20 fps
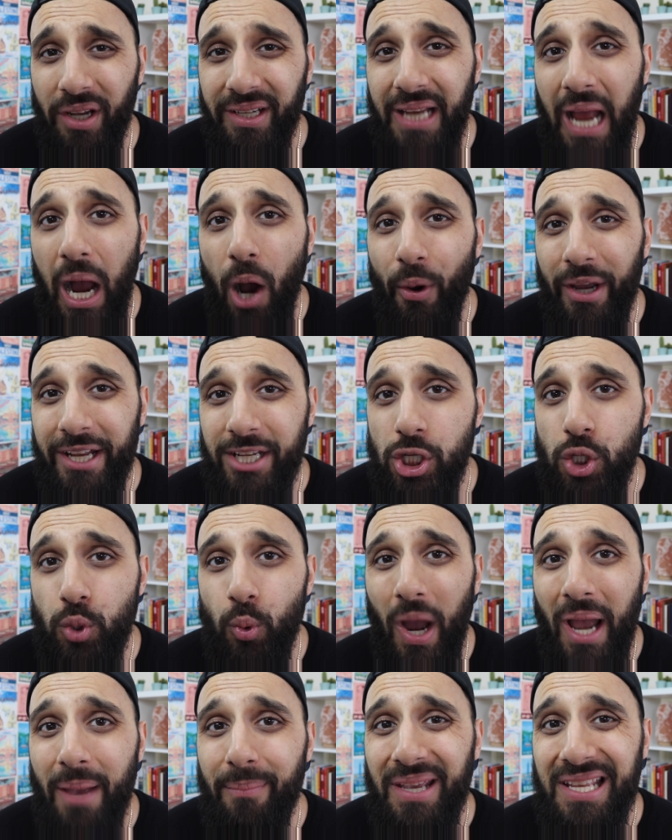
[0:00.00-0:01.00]
Hen Gao Hen
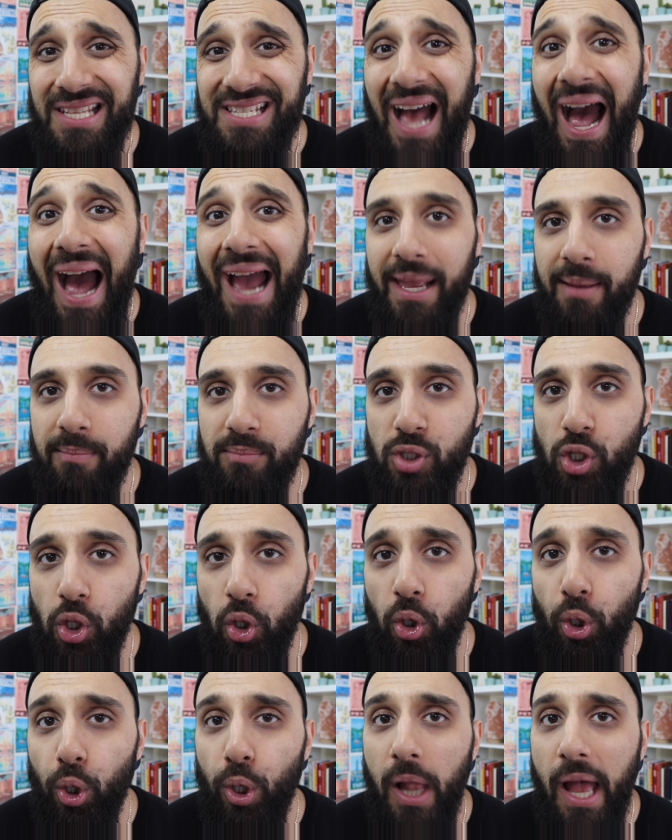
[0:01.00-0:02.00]
Shui means I am
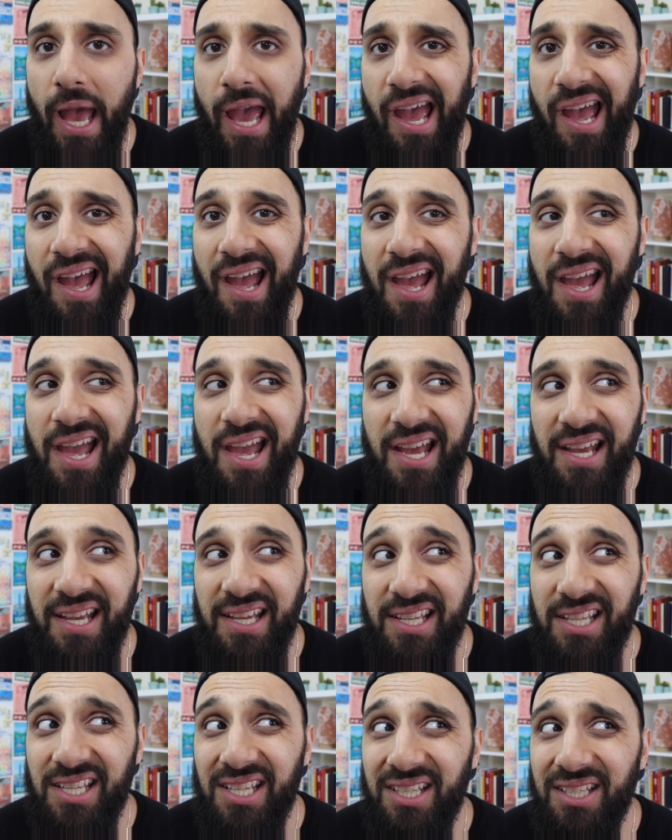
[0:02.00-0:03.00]
tall
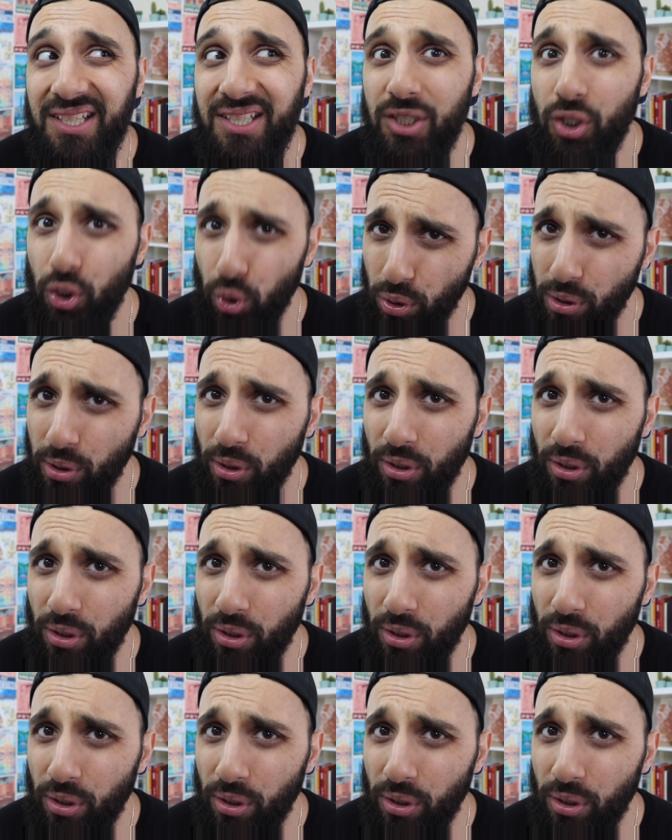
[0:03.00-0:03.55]
and good